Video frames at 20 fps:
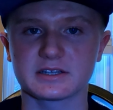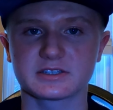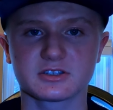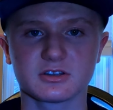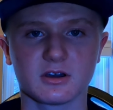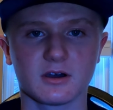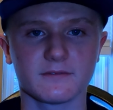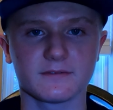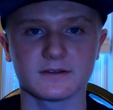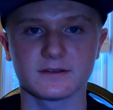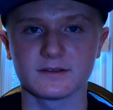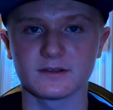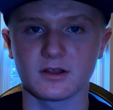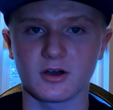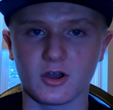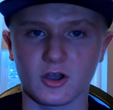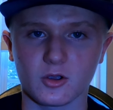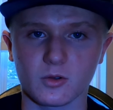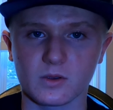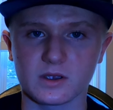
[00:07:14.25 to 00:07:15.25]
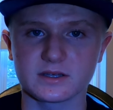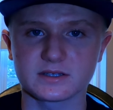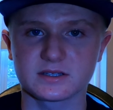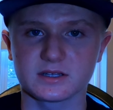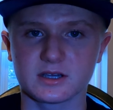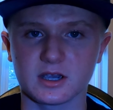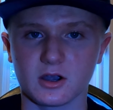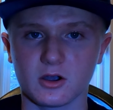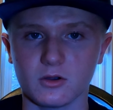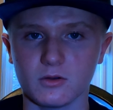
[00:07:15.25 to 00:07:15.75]
I still have a long ways
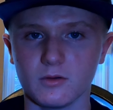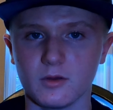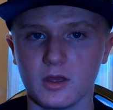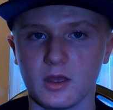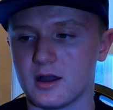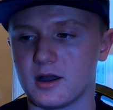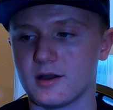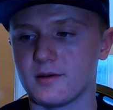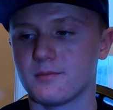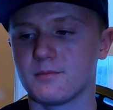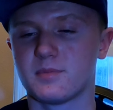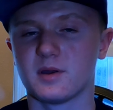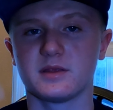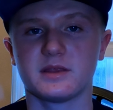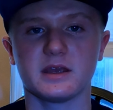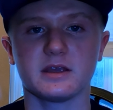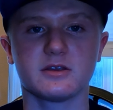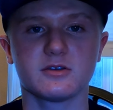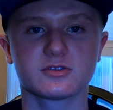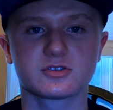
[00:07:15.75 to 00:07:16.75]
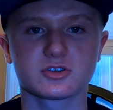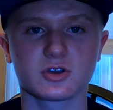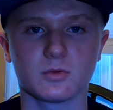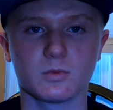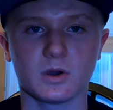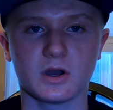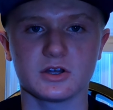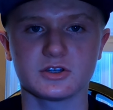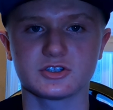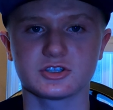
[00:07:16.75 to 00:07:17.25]
to go, um, but thank you
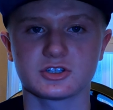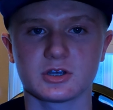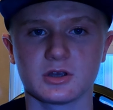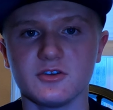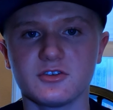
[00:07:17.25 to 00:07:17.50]
so much.